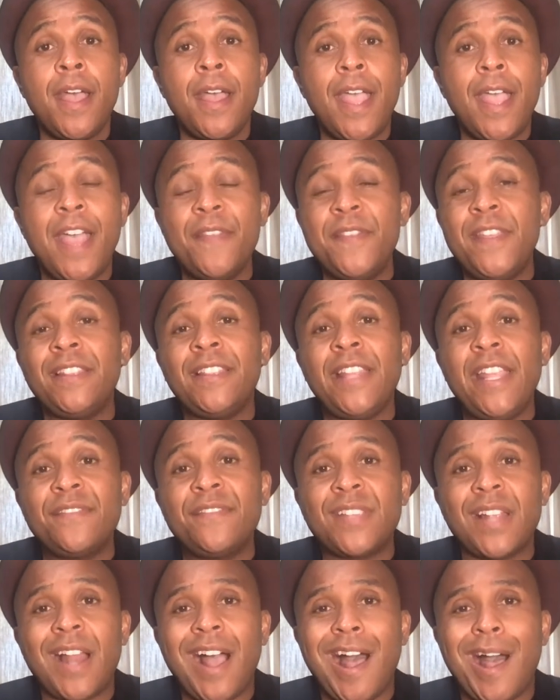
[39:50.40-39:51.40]
and then
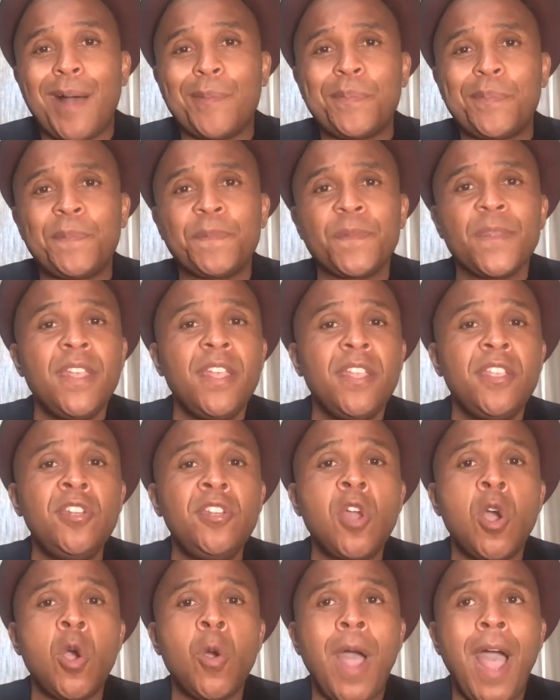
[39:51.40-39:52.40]
leaves it up you
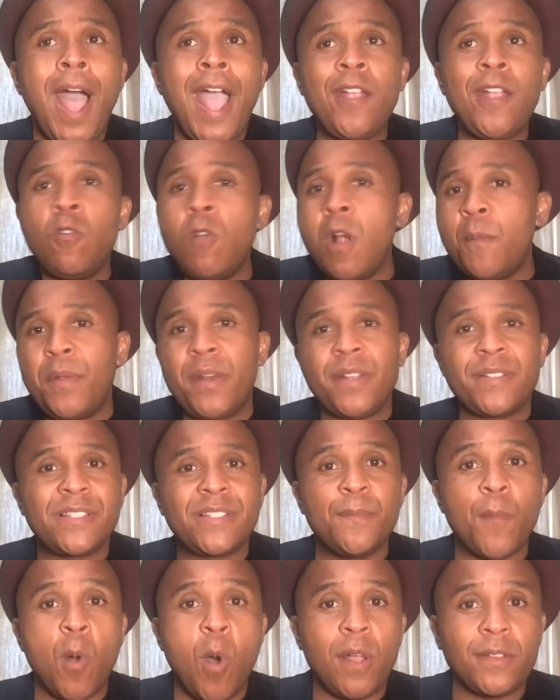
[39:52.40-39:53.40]
know, I grew up in a
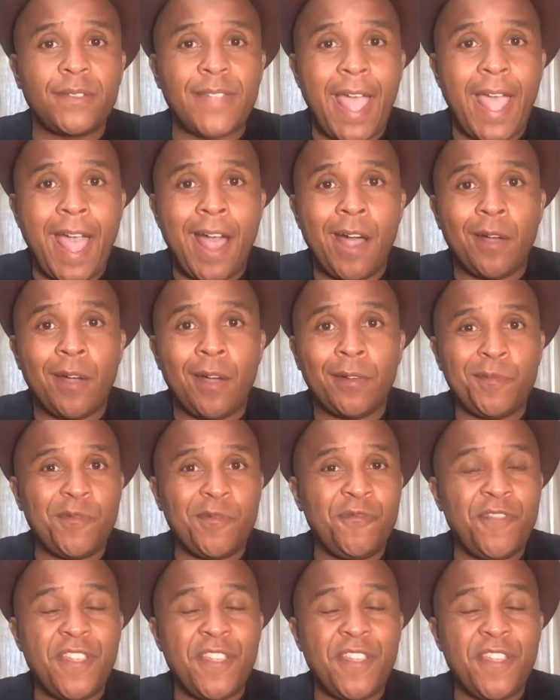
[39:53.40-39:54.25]
small town,